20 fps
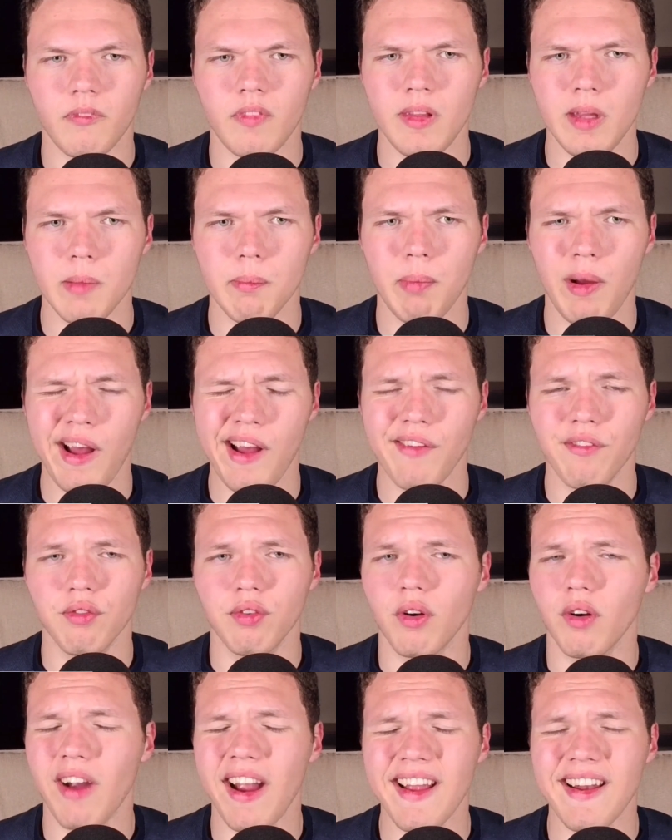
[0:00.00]
But
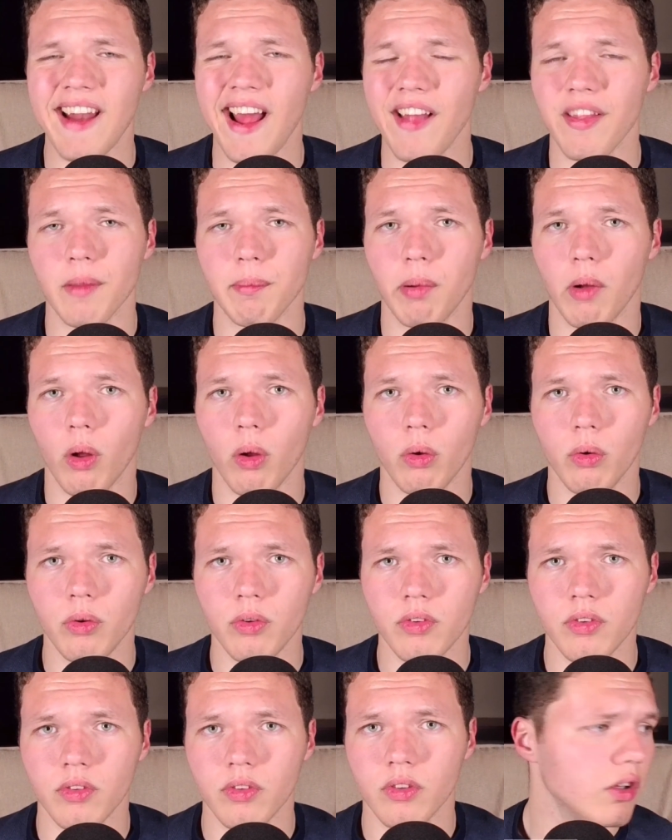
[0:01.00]
for right now, the
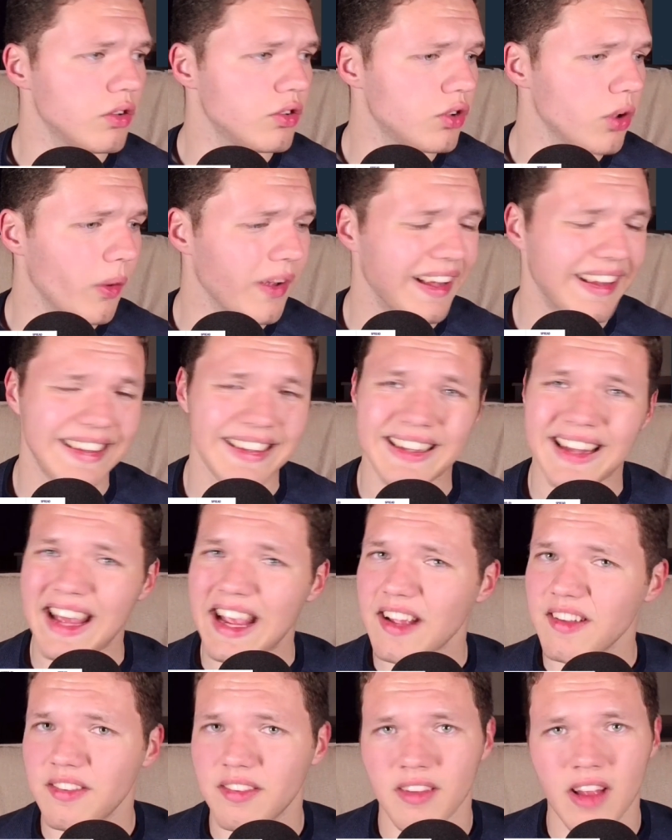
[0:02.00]
polls showing a
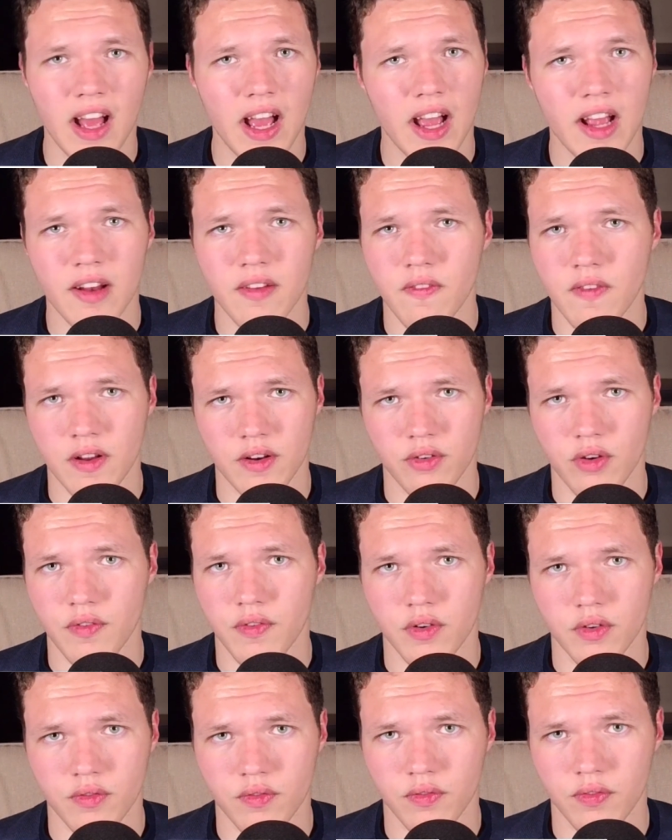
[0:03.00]
landslide victory
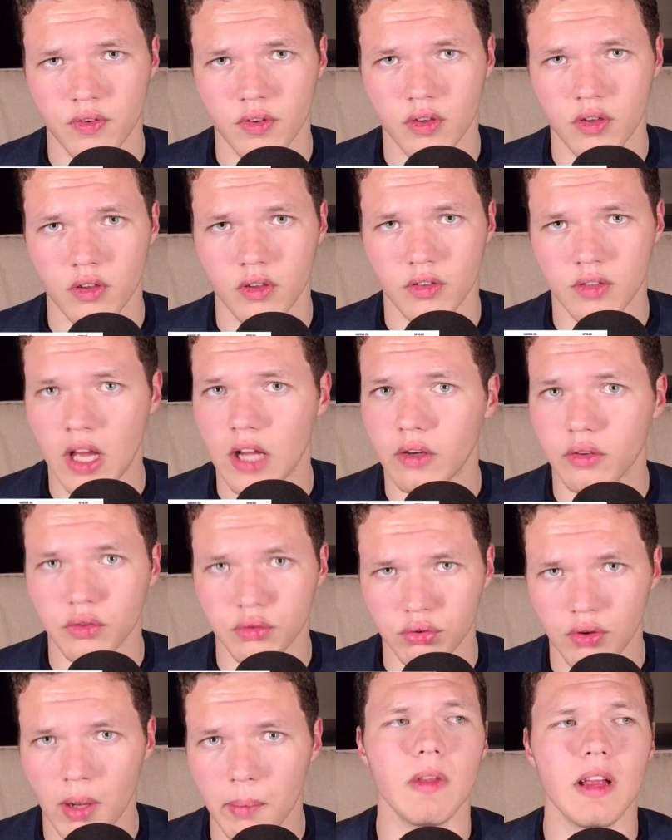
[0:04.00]
for Donald
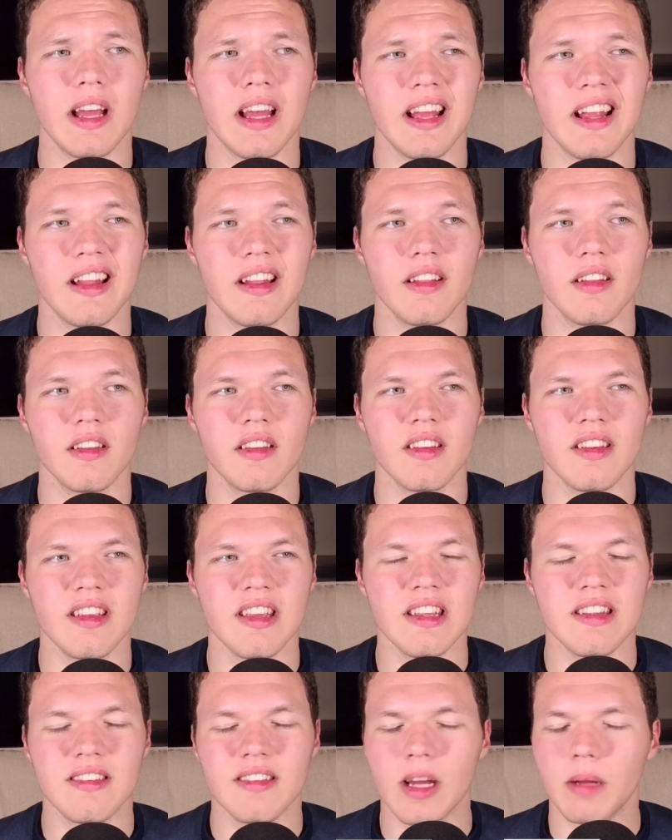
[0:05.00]
Trump, and
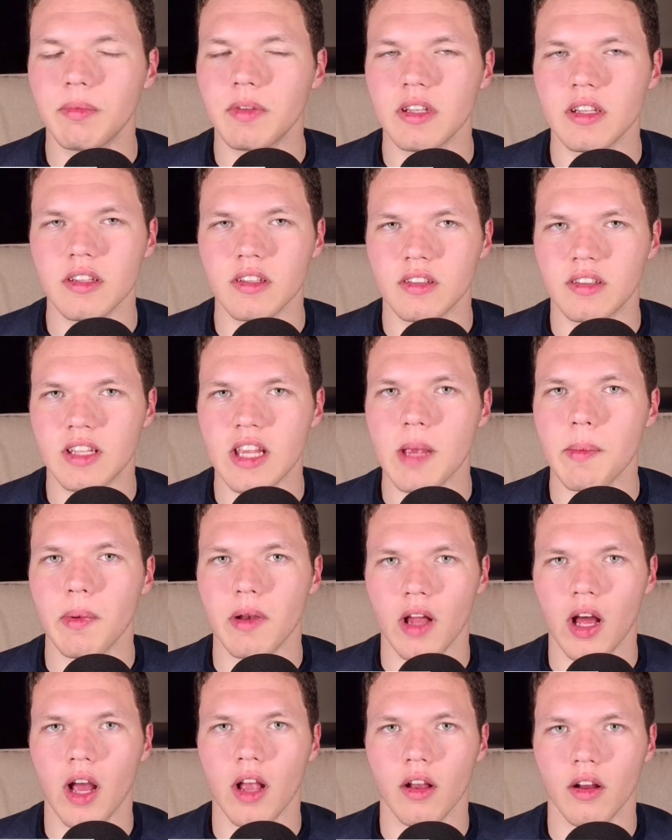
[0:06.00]
it's something to just keep
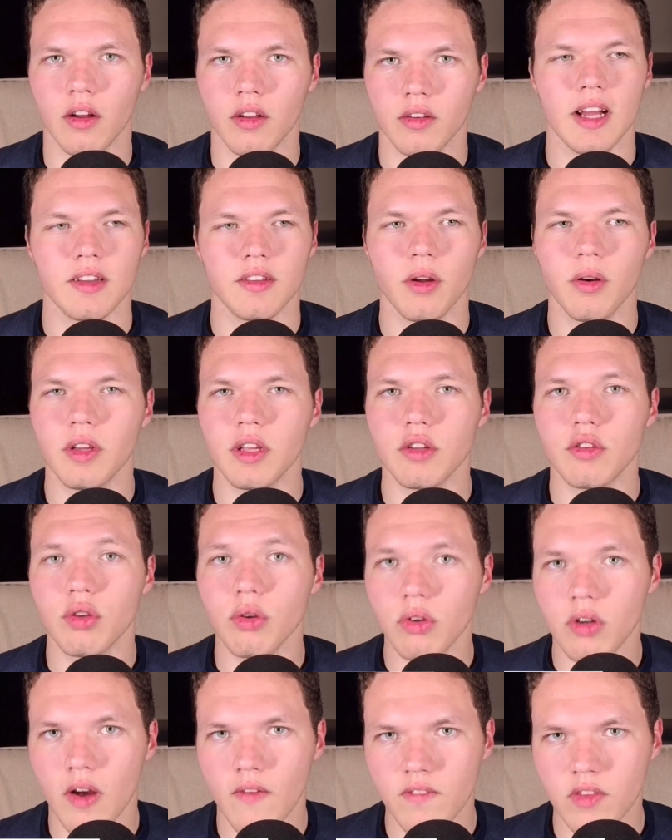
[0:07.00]
an eye on. Don't get
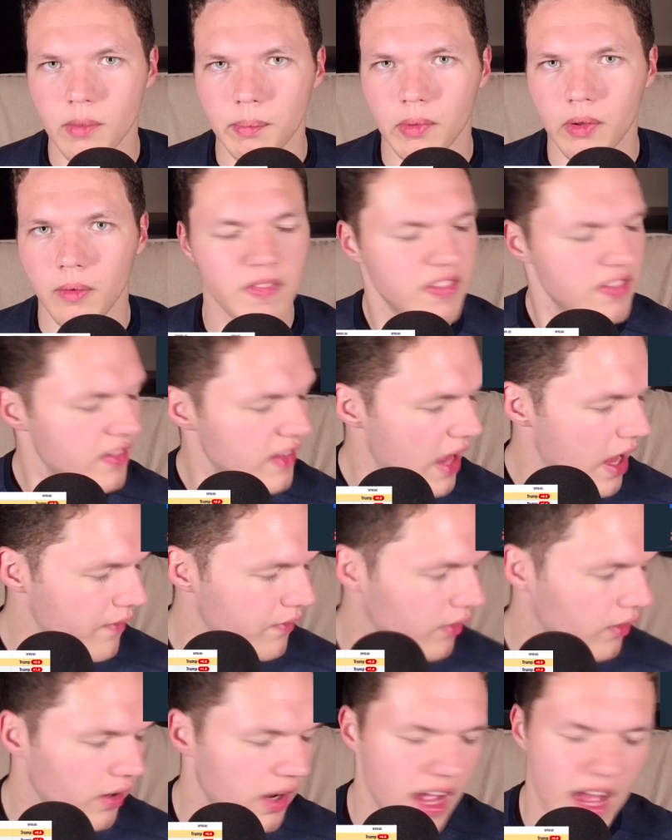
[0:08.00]
too comfortable.
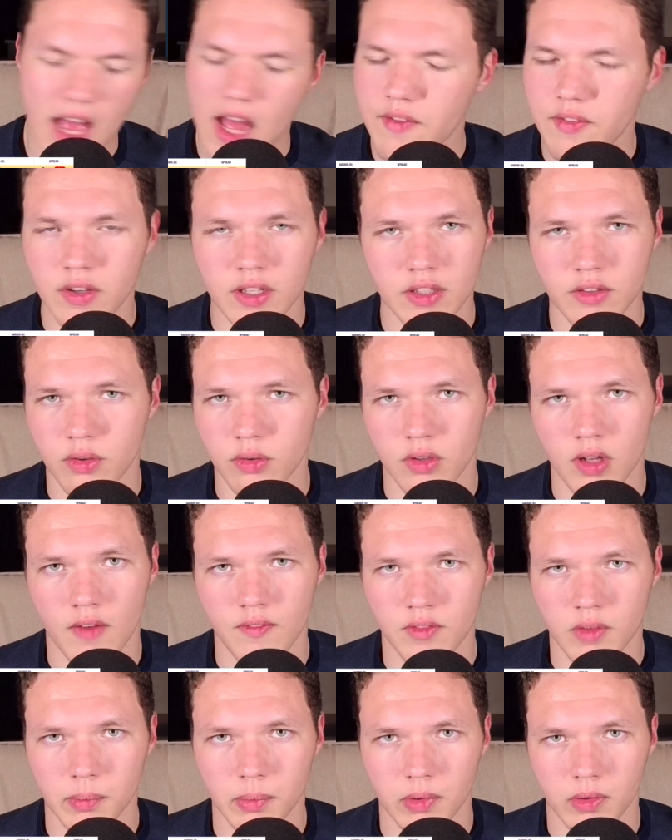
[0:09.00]
Never, ever get too
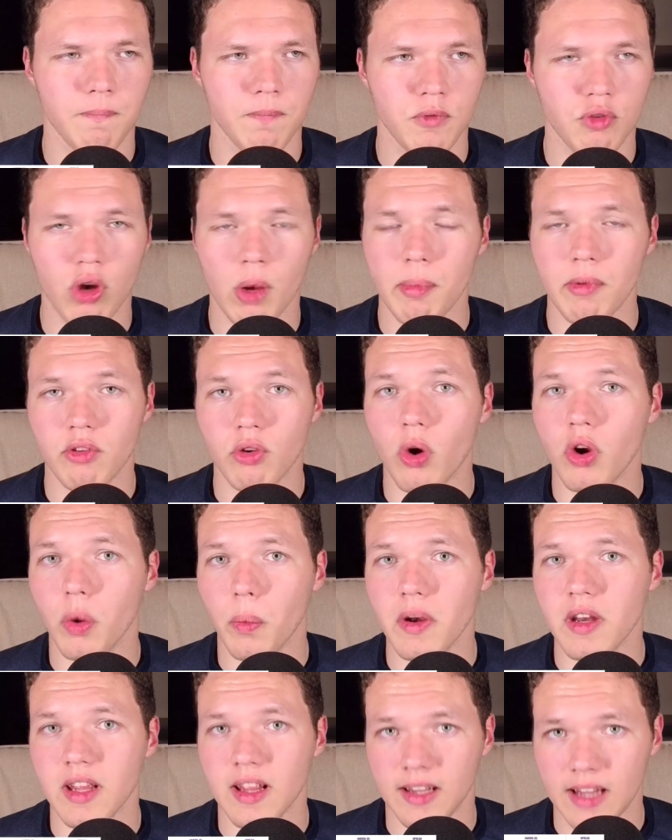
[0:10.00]
comfortable. Trump is going to
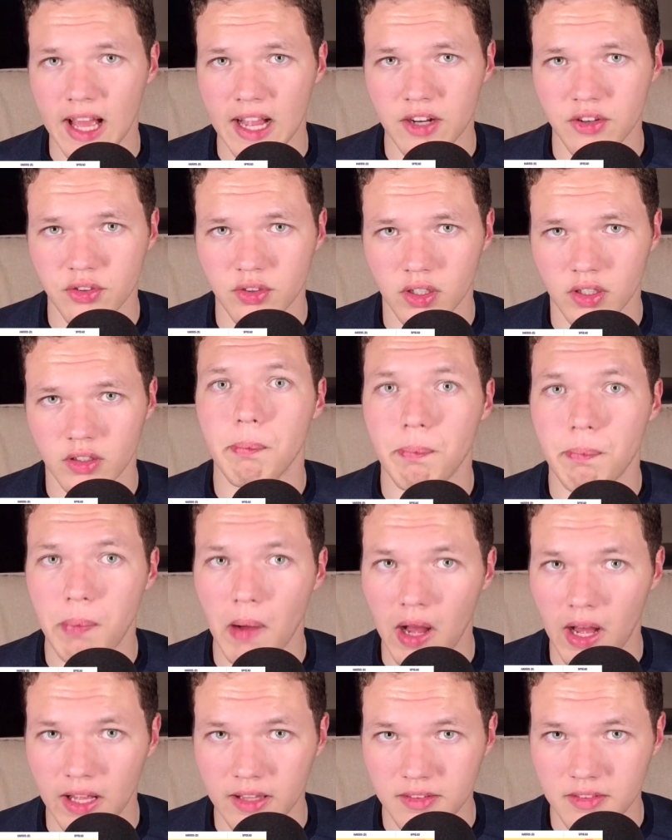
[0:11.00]
win the election,
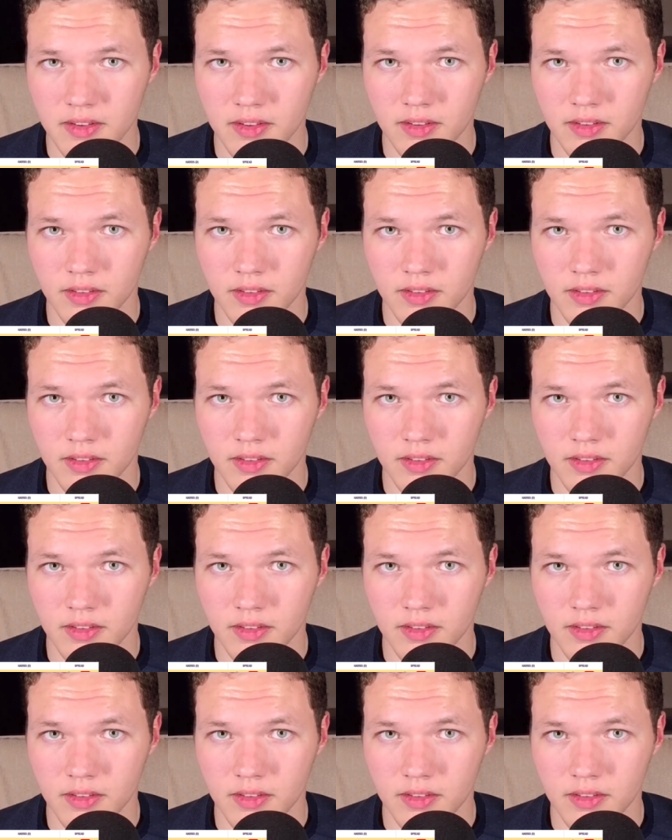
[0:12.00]
but